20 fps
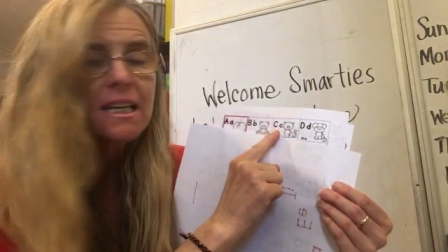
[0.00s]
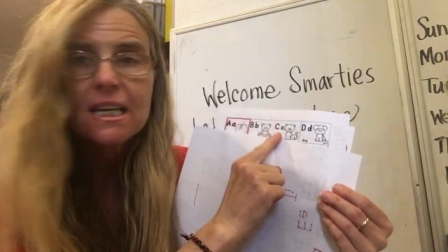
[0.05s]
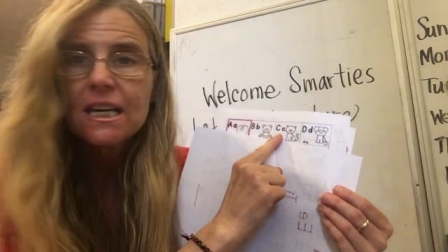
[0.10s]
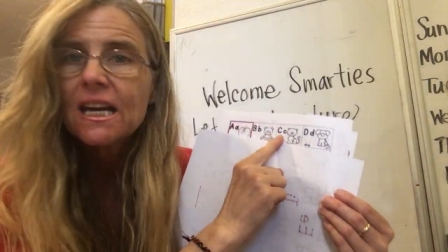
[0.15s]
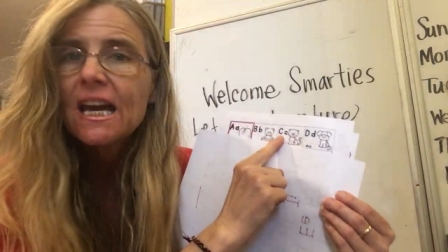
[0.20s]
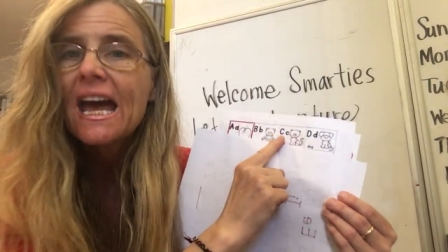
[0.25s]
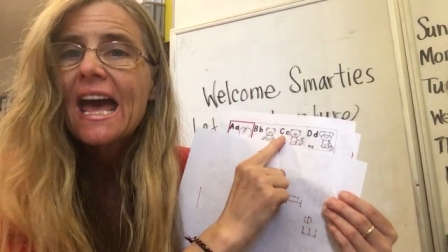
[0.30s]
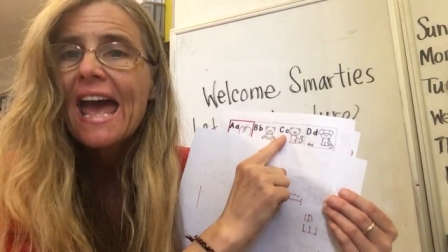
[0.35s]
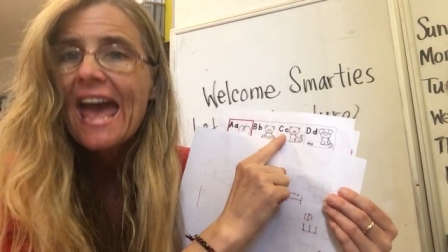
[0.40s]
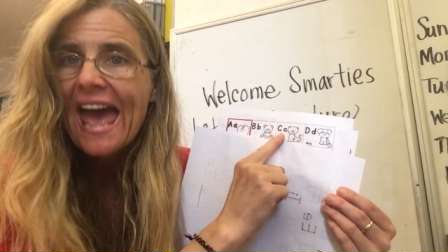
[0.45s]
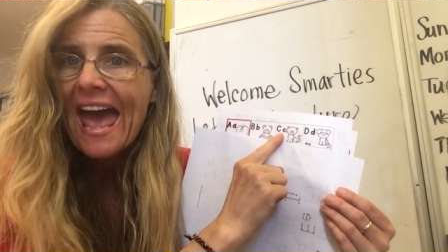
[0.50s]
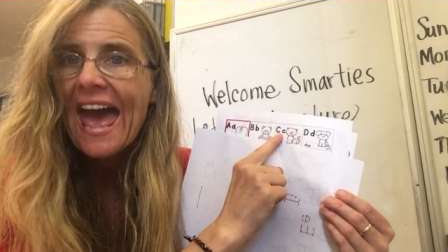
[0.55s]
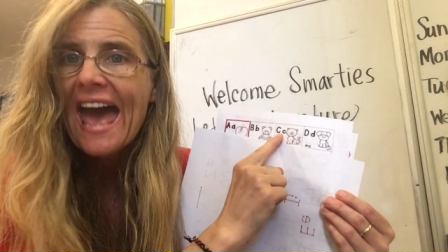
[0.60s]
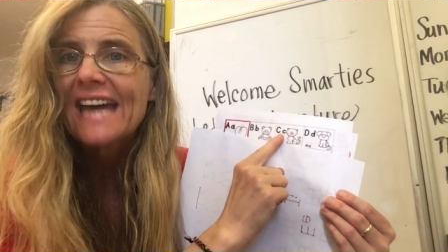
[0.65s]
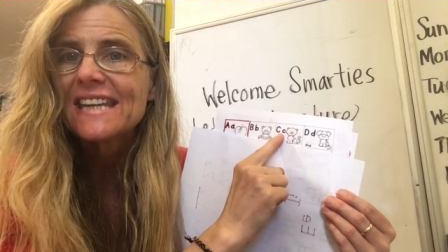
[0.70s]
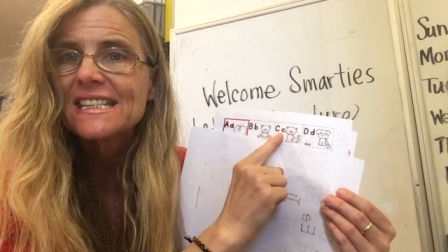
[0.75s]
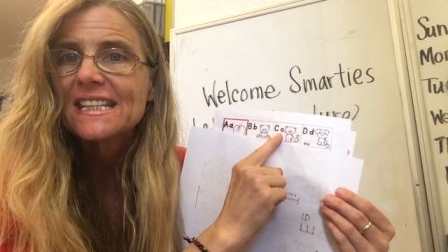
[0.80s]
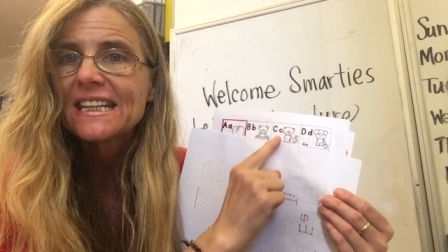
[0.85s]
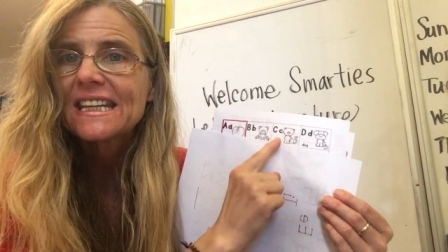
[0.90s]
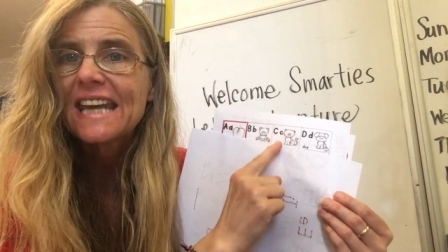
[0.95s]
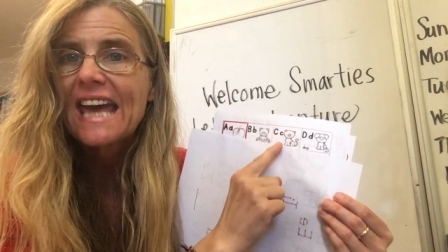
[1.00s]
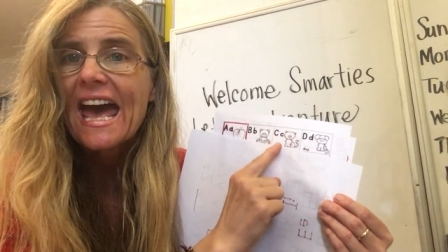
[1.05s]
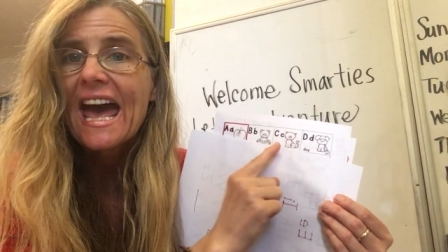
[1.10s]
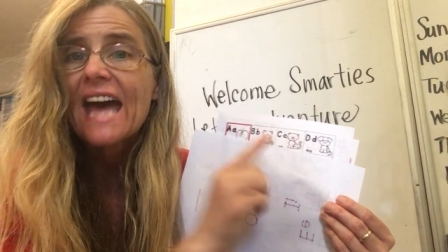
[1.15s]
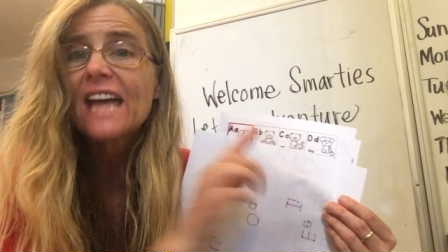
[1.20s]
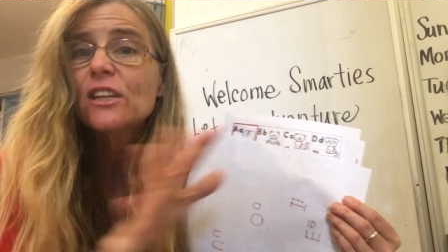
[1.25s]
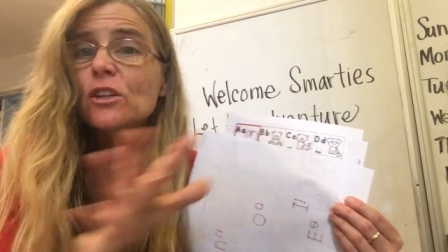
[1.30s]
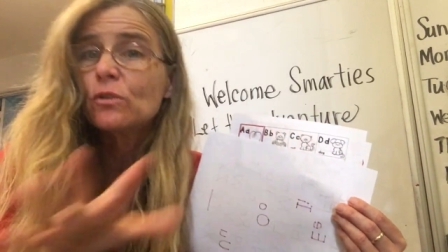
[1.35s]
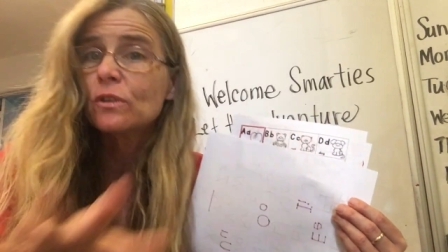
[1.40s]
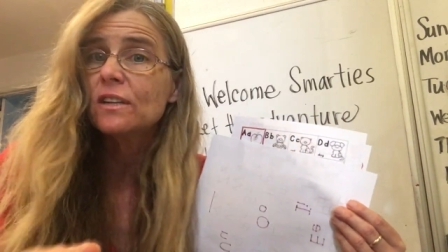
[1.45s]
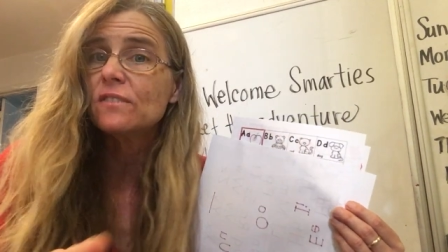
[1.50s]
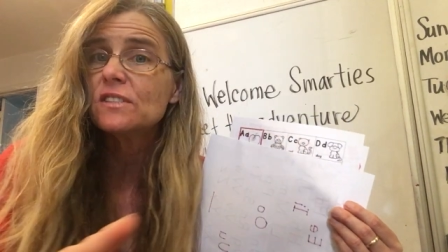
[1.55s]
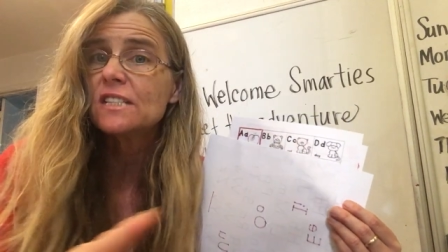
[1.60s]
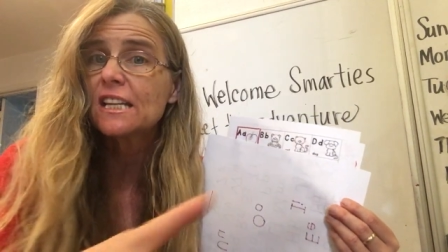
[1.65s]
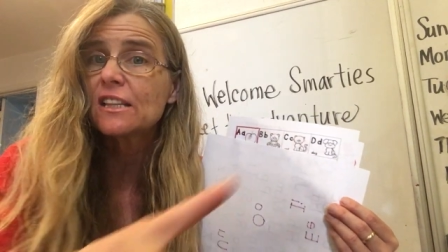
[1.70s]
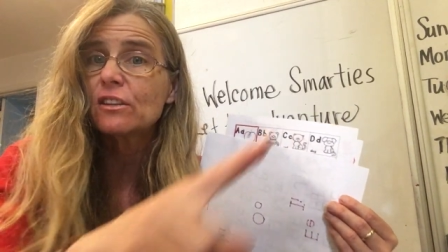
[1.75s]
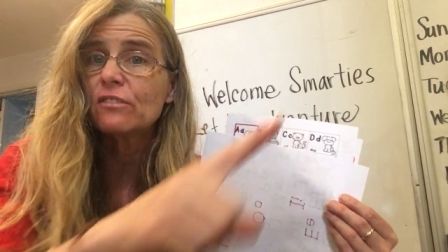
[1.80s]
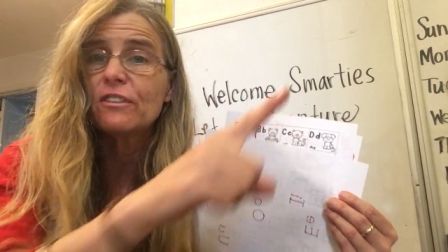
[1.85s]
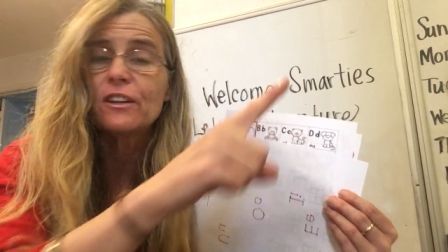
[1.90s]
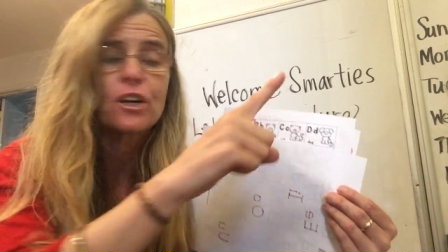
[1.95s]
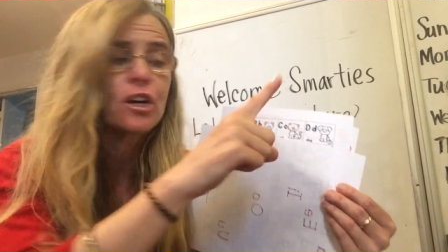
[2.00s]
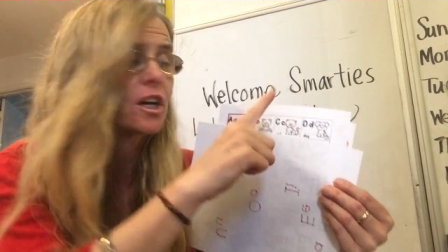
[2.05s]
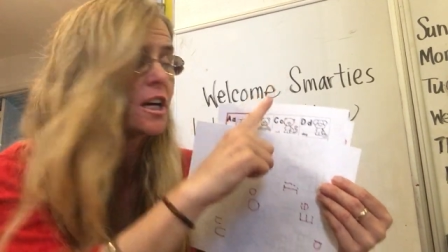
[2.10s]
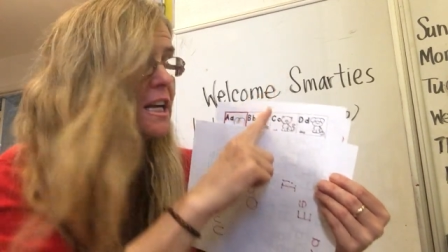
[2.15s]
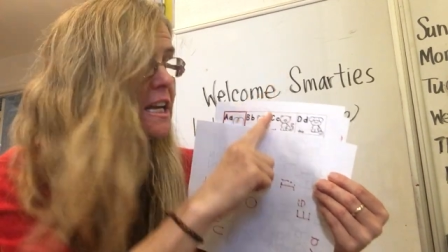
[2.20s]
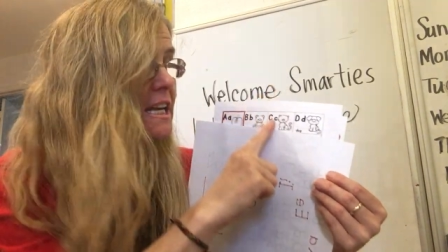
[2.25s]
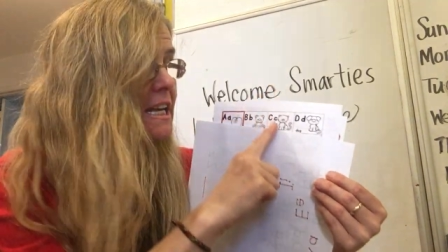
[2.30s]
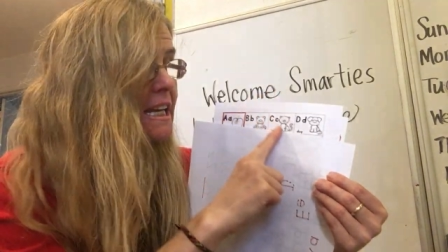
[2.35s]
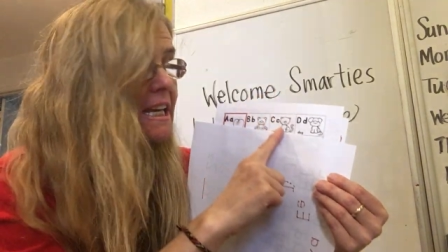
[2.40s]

K at cat. You can even take their finger.